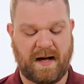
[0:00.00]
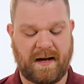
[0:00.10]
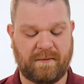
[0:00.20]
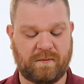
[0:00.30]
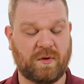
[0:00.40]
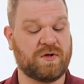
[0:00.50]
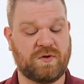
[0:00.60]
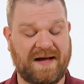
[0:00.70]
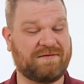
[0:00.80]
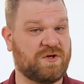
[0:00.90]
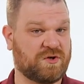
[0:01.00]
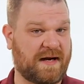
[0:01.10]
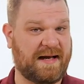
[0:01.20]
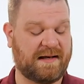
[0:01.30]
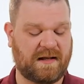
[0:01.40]
uh, well, you do have the
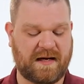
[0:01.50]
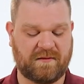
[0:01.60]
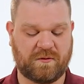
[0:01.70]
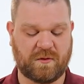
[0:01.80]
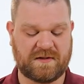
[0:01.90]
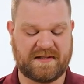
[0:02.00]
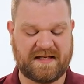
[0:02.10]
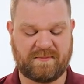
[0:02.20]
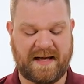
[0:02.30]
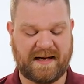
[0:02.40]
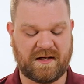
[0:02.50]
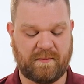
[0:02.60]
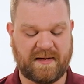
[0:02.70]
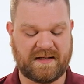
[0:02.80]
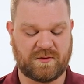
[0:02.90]
triad lock, of course, and that's backed
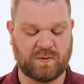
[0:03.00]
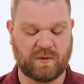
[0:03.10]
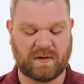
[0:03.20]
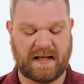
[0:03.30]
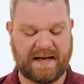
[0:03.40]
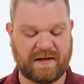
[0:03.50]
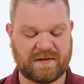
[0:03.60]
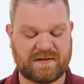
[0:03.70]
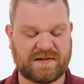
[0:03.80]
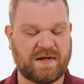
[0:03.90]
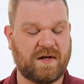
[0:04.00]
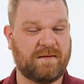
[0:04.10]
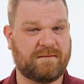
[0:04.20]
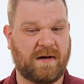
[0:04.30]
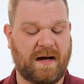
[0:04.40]
up by dual liners
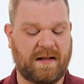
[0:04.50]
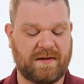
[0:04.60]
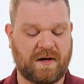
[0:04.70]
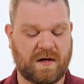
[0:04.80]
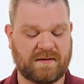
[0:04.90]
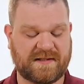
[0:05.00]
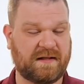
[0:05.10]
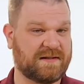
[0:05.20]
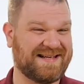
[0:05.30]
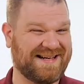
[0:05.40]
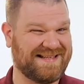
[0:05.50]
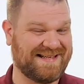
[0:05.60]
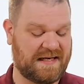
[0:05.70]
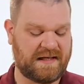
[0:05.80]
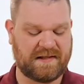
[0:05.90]
uh, that are
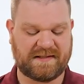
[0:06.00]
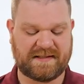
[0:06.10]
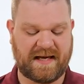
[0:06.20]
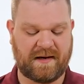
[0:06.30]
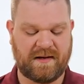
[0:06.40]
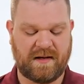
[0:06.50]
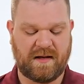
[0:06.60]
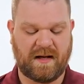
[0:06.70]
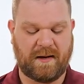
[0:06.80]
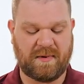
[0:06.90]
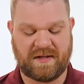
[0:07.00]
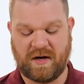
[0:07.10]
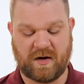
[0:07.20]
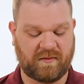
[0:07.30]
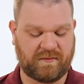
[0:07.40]
skeletonized and inset, uh, but
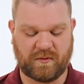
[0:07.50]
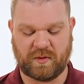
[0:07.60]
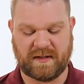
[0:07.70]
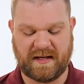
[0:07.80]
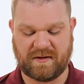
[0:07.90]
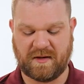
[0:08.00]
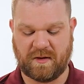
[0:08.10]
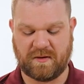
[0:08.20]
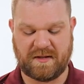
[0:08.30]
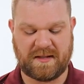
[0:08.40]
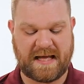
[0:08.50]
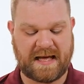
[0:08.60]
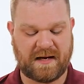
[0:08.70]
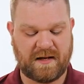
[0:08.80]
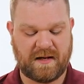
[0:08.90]
they are full length other than
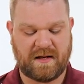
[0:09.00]
that.